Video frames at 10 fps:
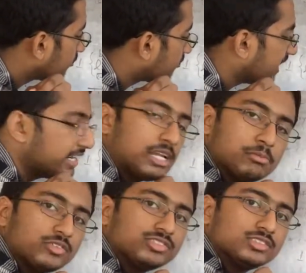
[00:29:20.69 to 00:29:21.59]
finite
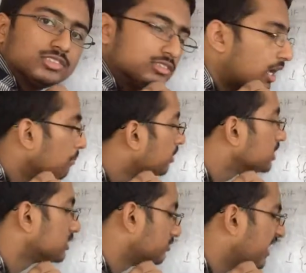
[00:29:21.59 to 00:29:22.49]
number of
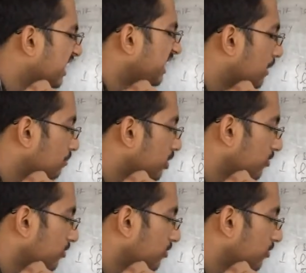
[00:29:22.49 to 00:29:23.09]
numbers, finite number